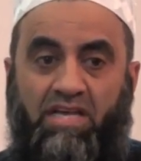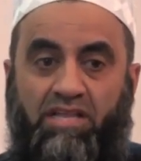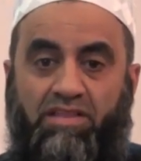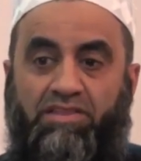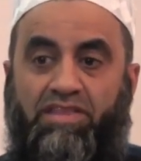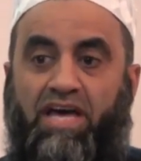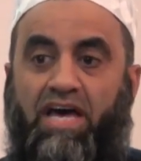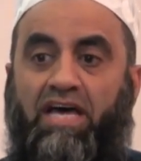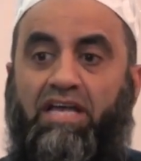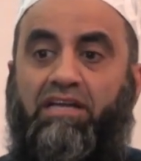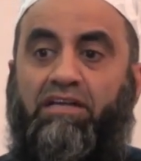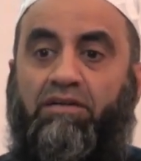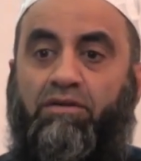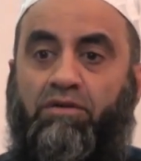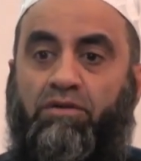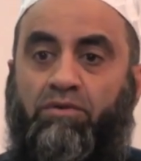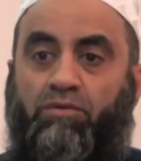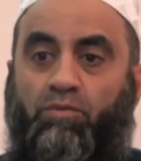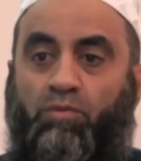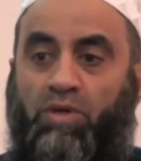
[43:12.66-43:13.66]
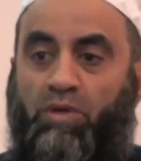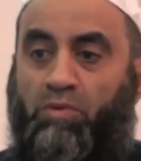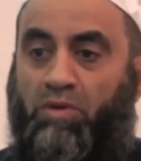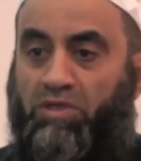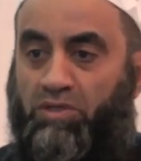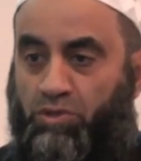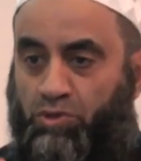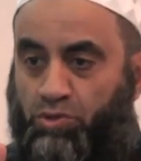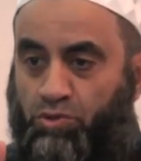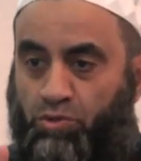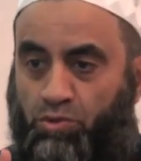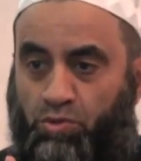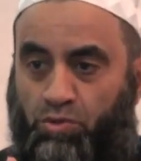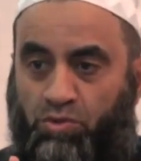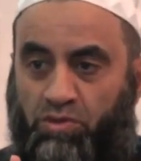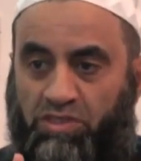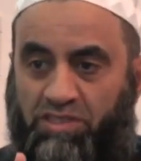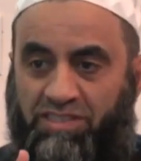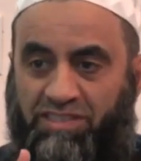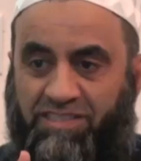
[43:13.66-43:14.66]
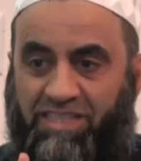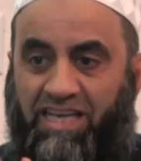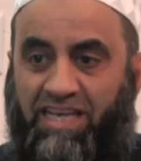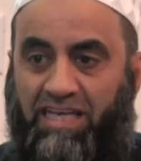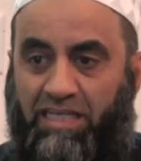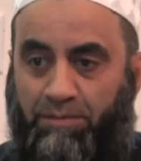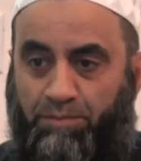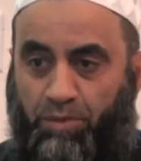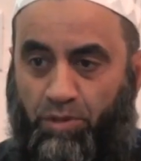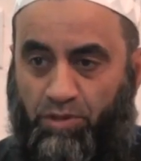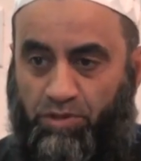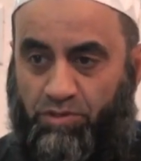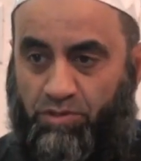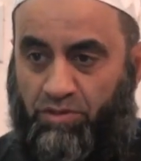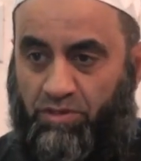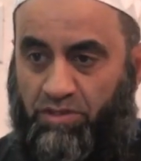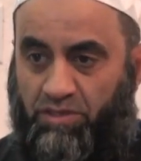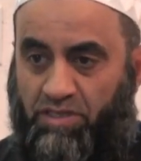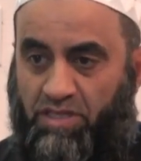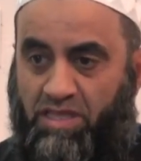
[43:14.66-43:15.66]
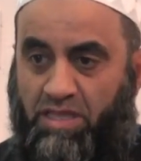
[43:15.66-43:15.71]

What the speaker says: Then we went to second person.